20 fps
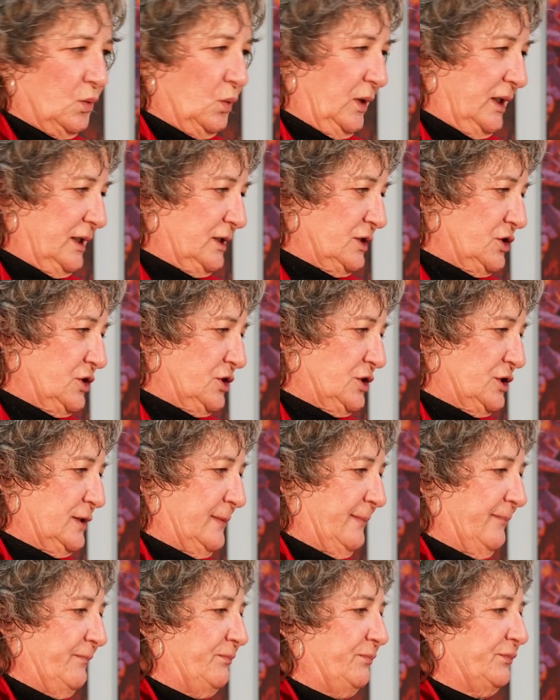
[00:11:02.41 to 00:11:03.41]

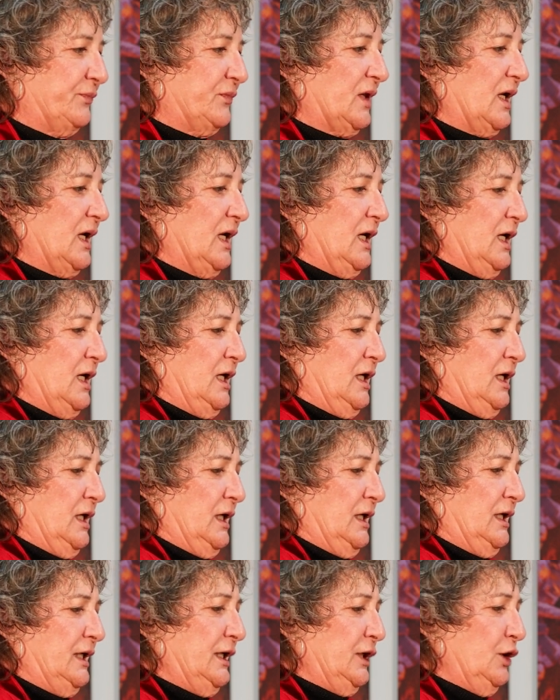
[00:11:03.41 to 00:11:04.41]
Witch.
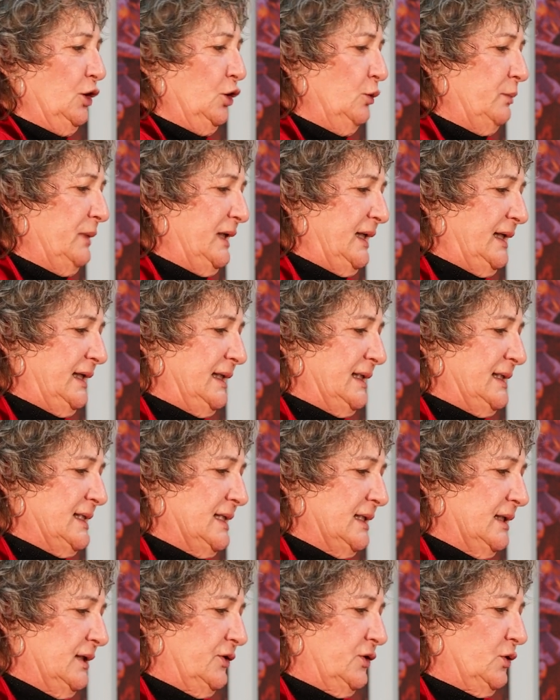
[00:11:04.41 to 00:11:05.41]
"Hear
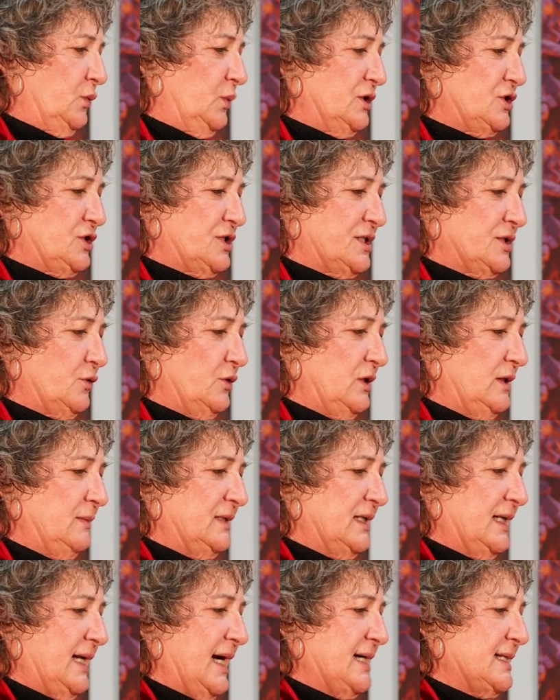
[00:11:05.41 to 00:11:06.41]
me!" the witch
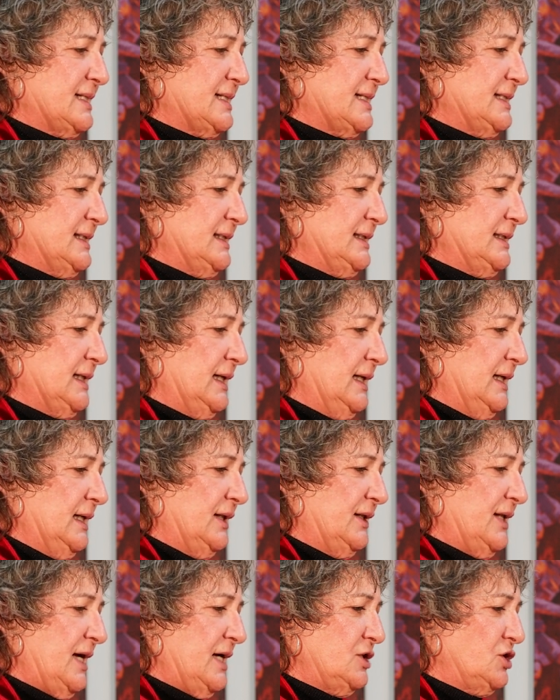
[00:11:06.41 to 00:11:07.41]
screamed at Aslan.
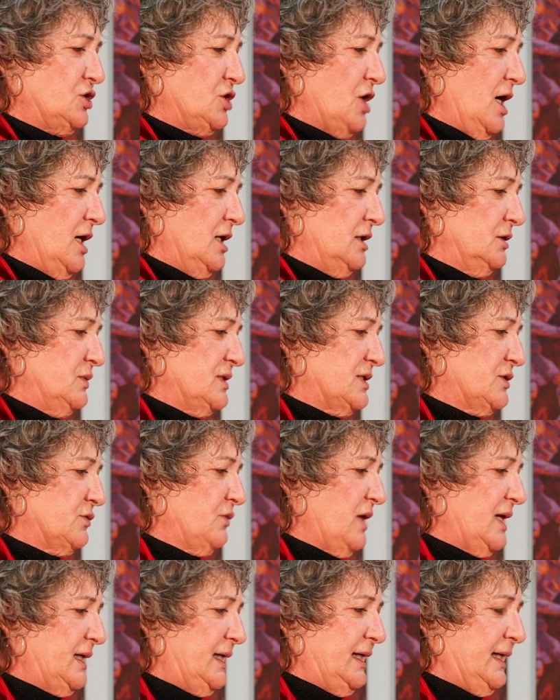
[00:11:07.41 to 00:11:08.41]
"That child was
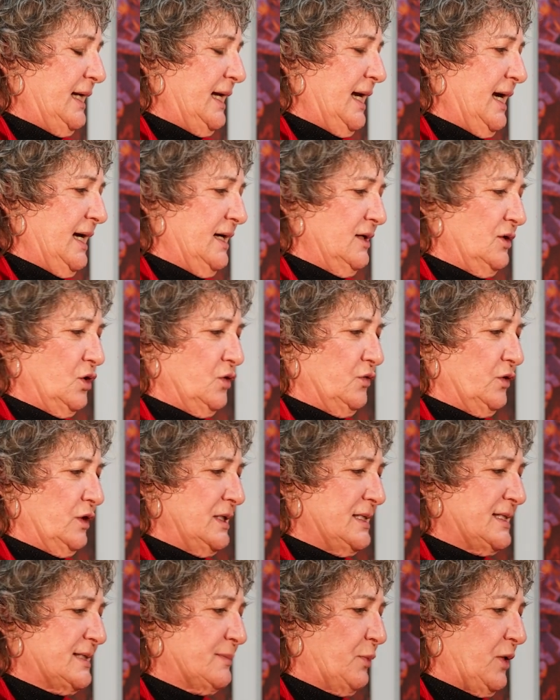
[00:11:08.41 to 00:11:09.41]
ready to hand over
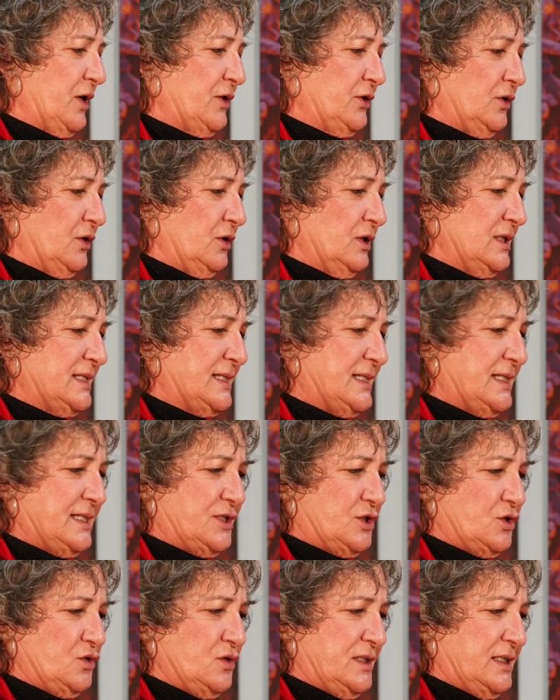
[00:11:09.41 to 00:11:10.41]
his brother and
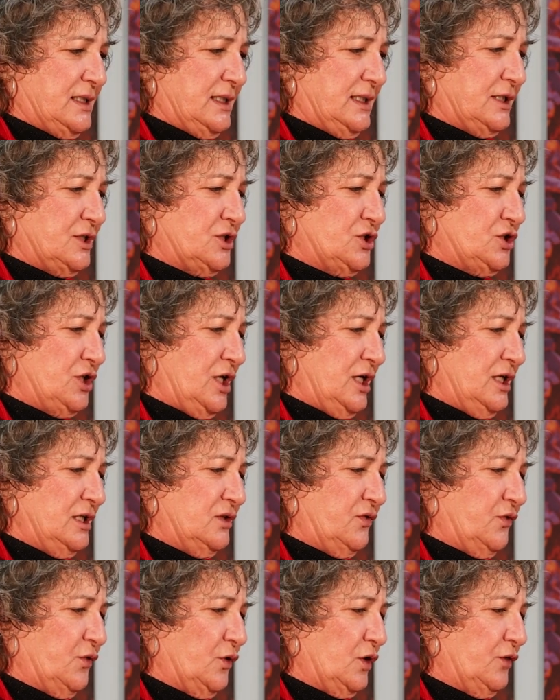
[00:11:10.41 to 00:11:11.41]
sisters in
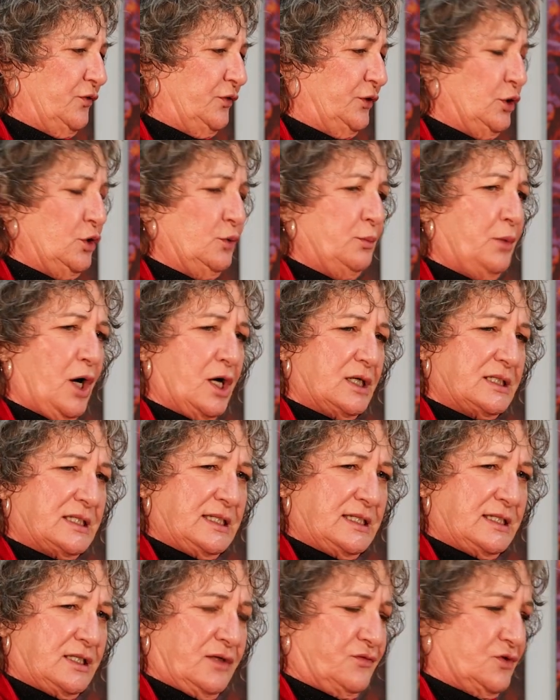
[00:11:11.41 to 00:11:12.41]
exchange for a few
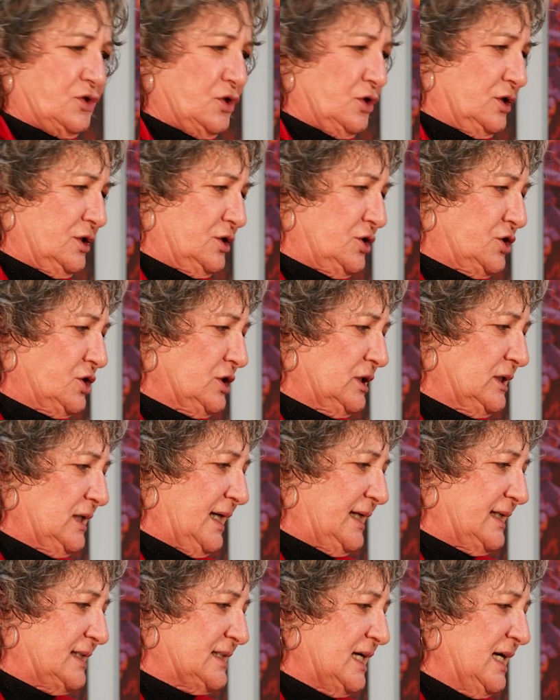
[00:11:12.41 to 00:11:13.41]
boxes of Turkish
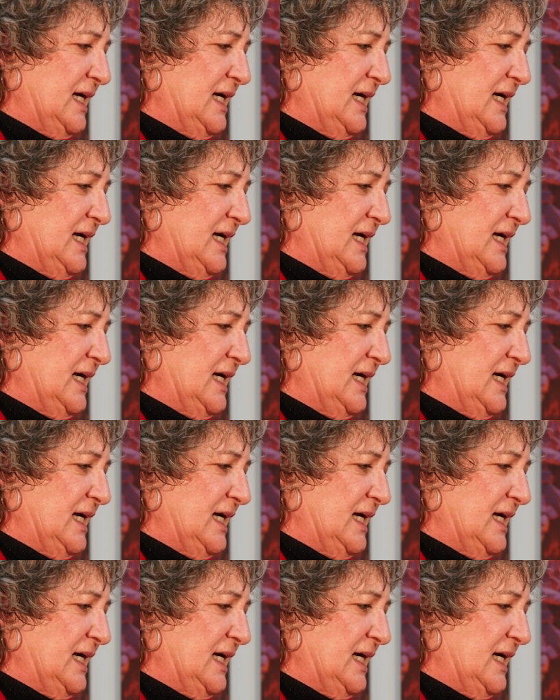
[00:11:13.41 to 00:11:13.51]
delight.